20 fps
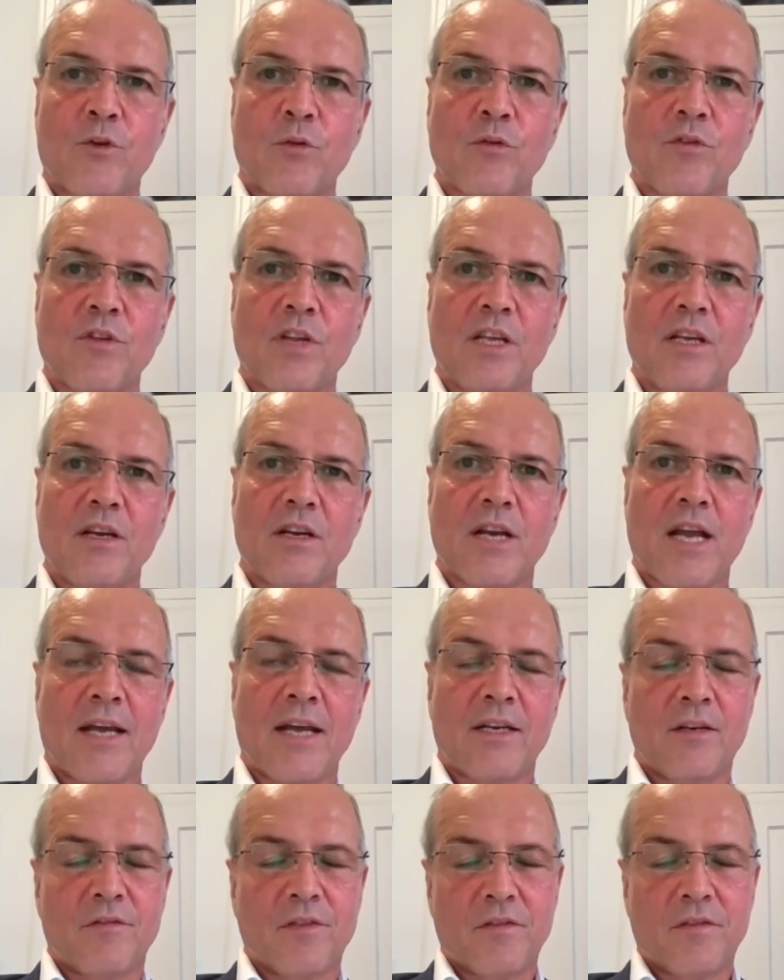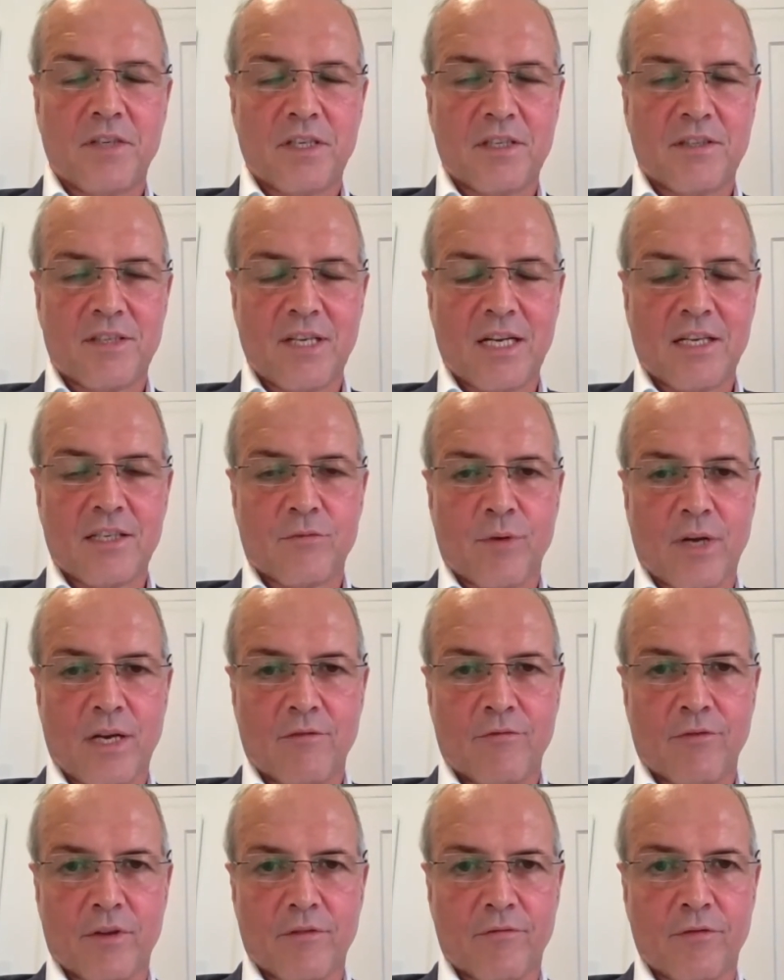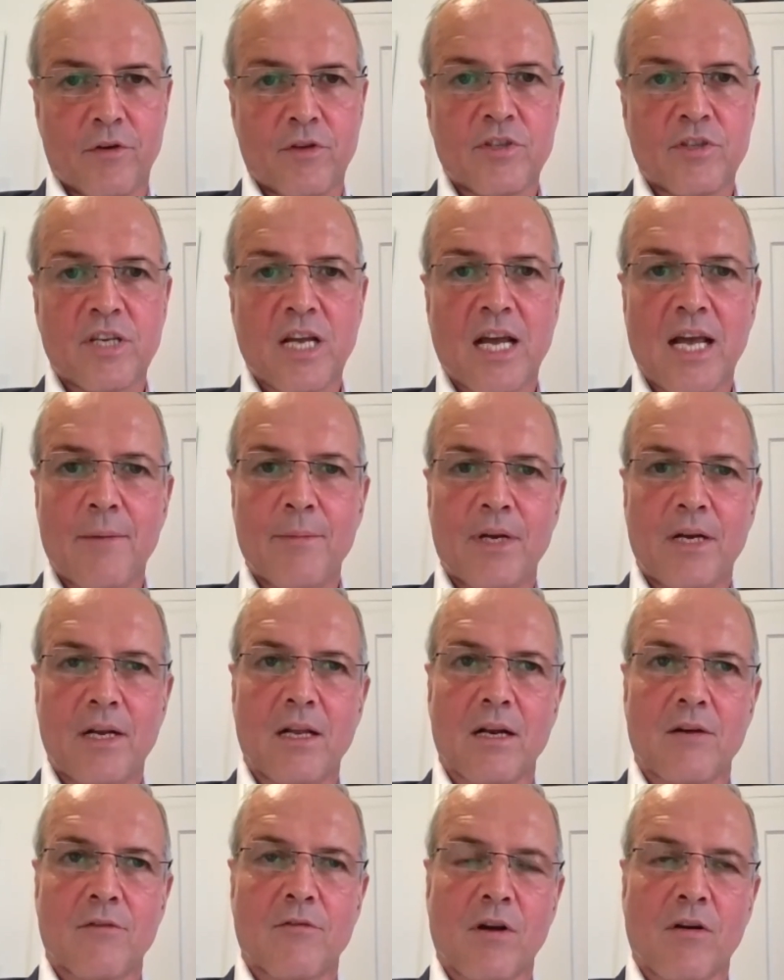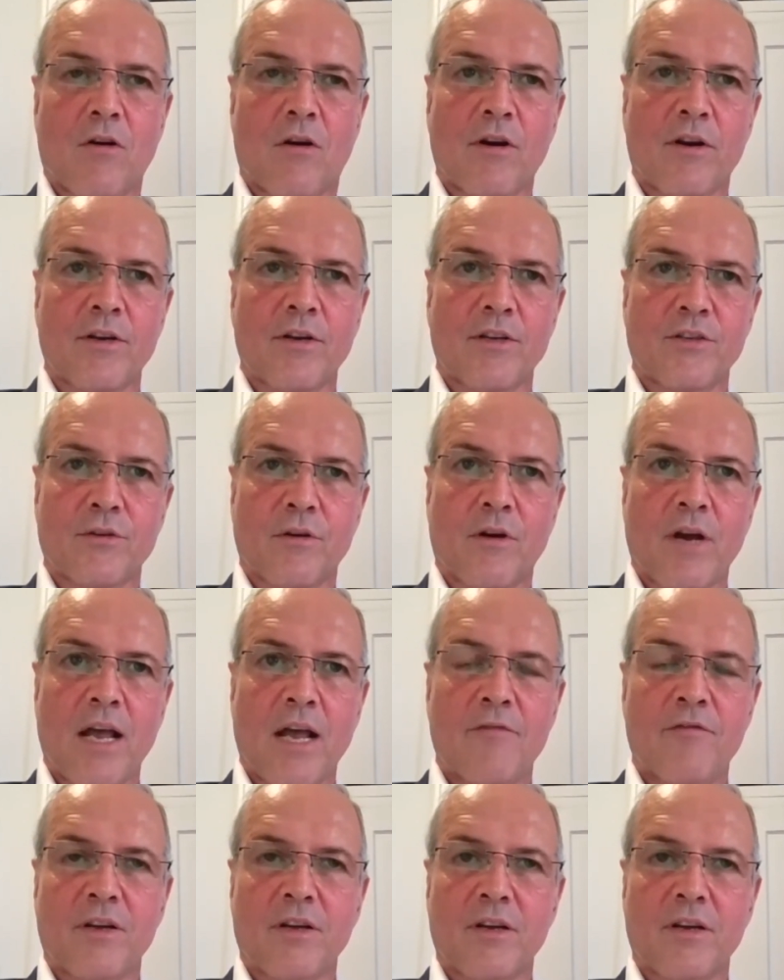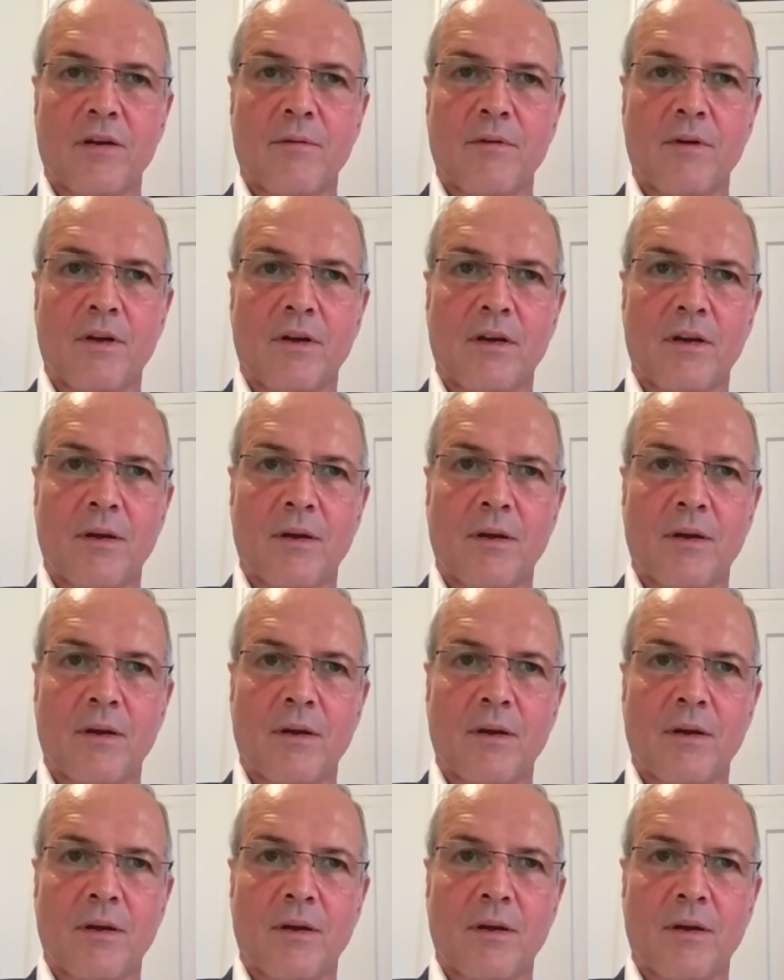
to the year 1956, when for the first time in Little Rock, Arkansas, African uh,